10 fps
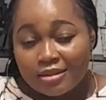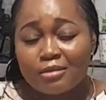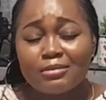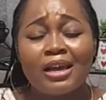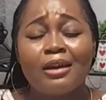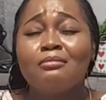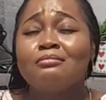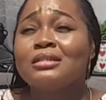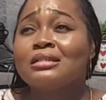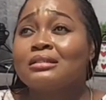
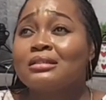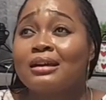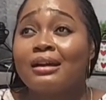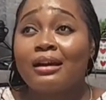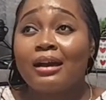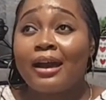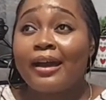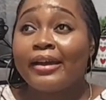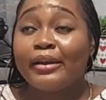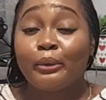Sometimes
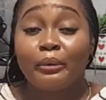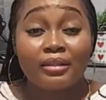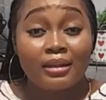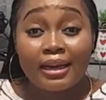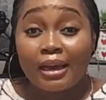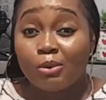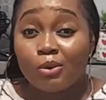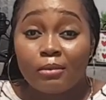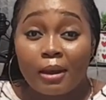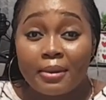I don't think I'm
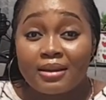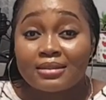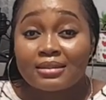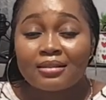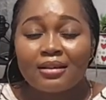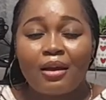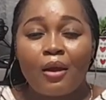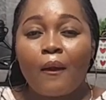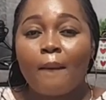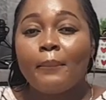doing my best,
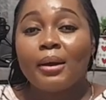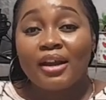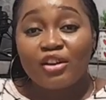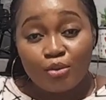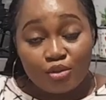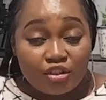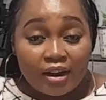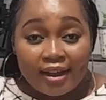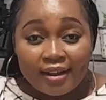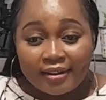but I do
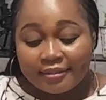try.